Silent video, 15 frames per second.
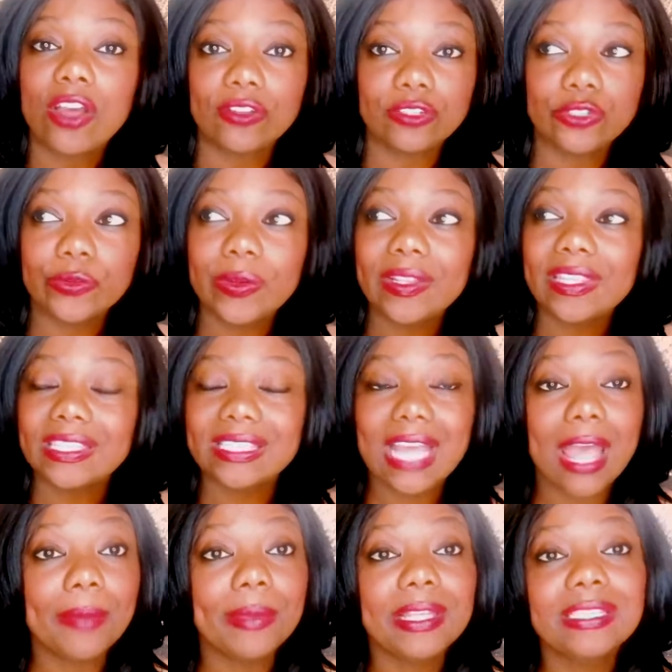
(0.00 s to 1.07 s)
During this
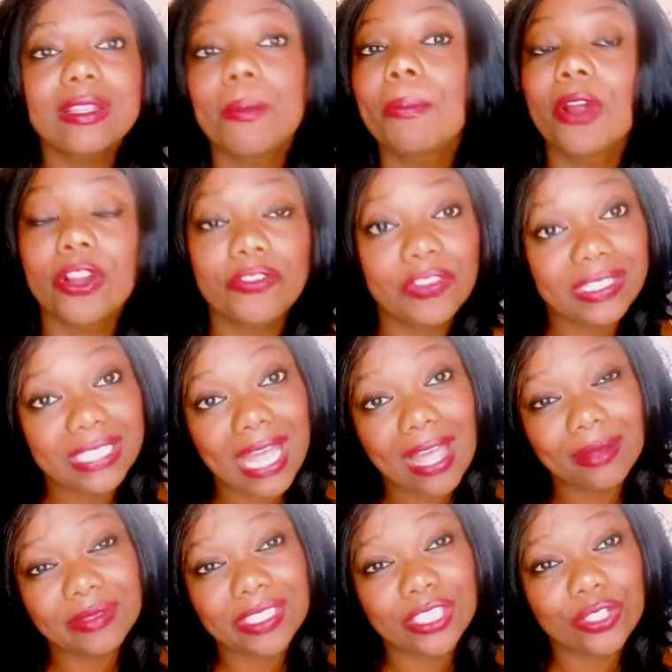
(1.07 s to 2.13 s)
time, it's a perfect
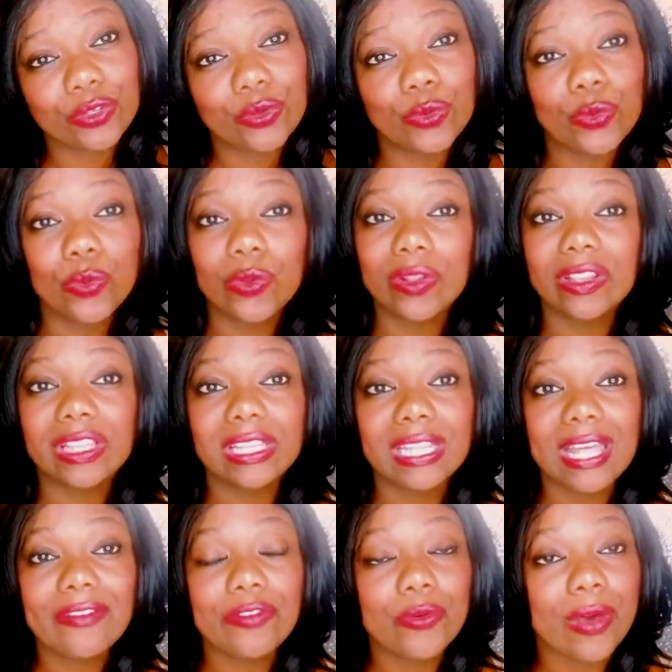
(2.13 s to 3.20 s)
time to
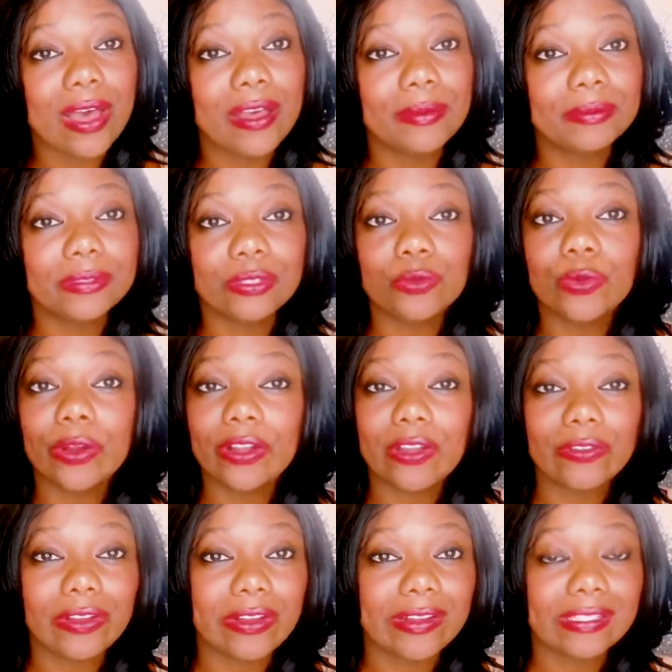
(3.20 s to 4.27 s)
level up, to work
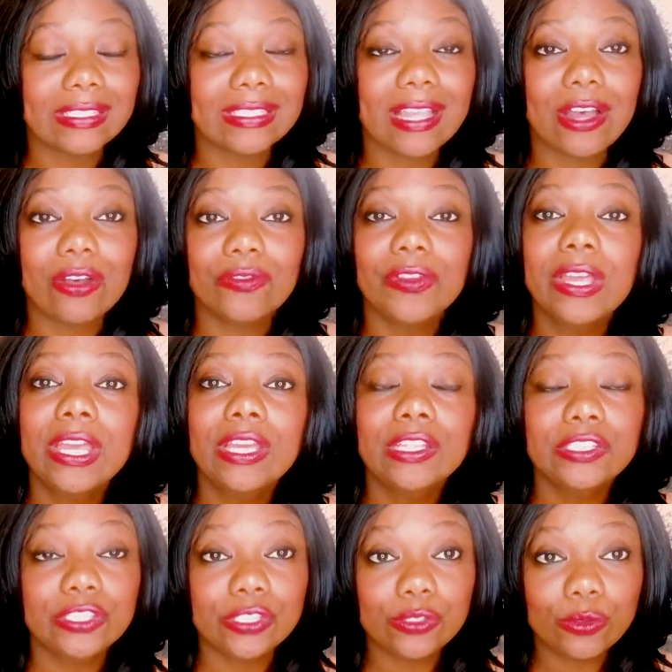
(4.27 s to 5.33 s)
on yourself,
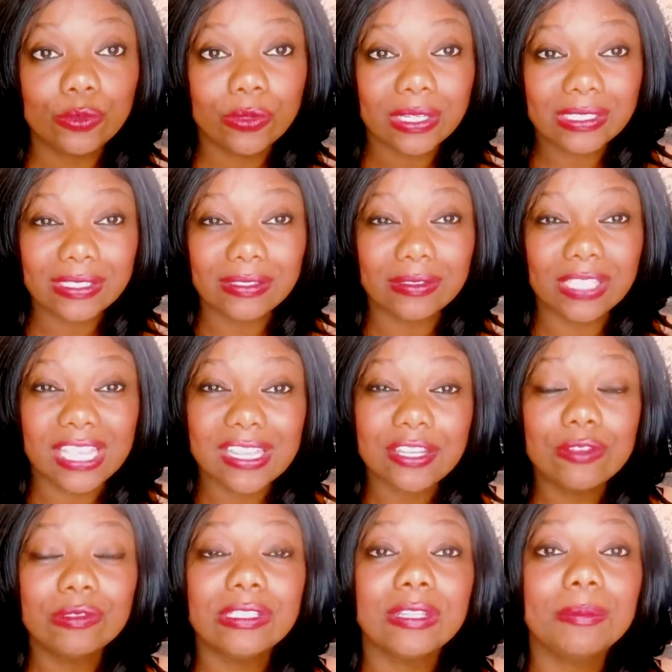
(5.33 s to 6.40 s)
to
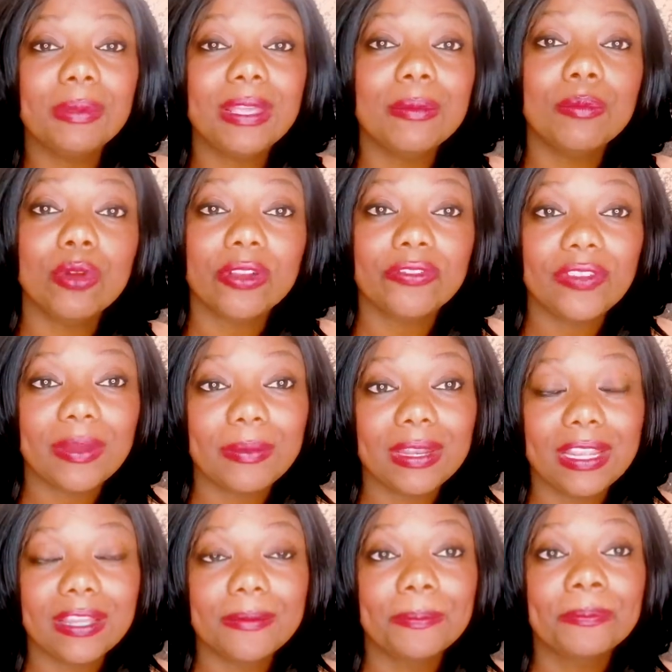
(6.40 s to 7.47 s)
continue to be more
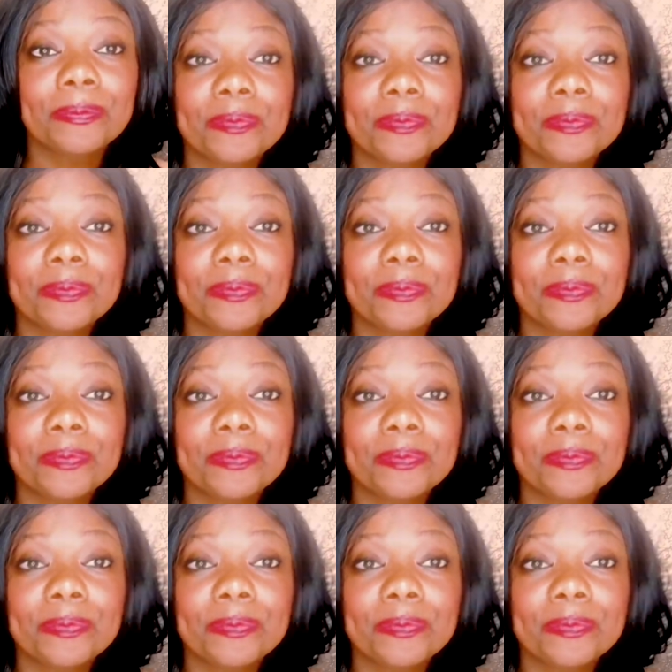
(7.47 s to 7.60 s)
feminine.